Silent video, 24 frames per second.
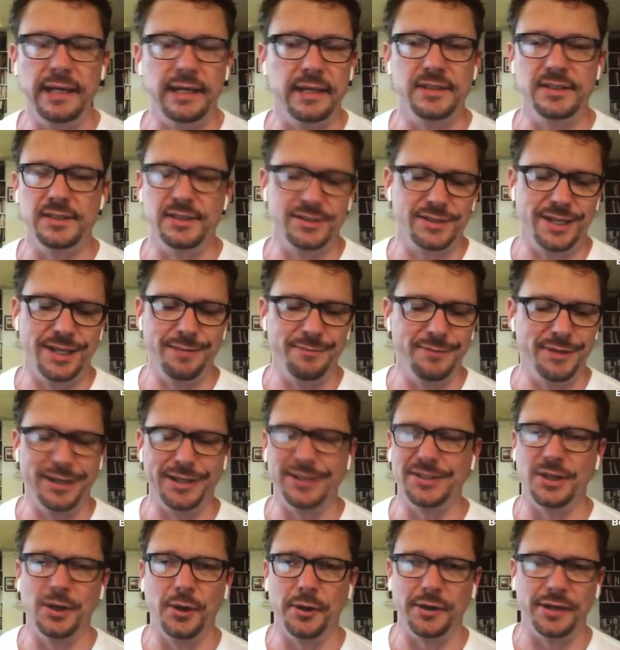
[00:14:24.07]
is the same thing as
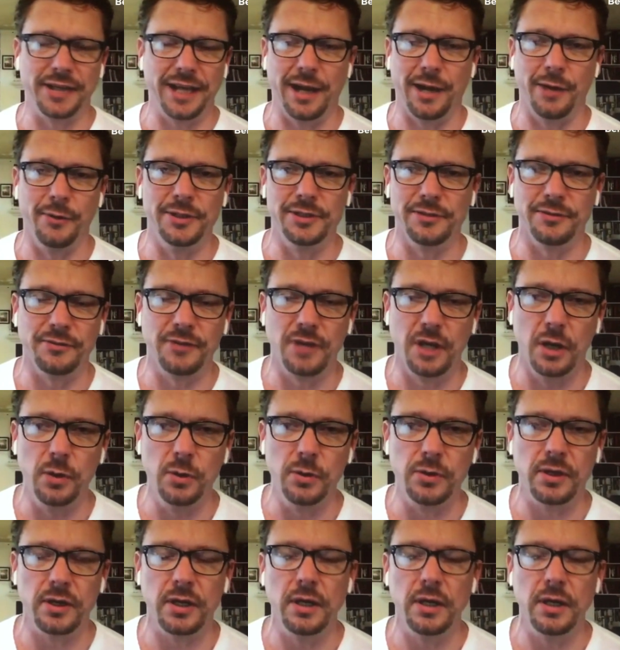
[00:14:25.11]
100 calories of Coke,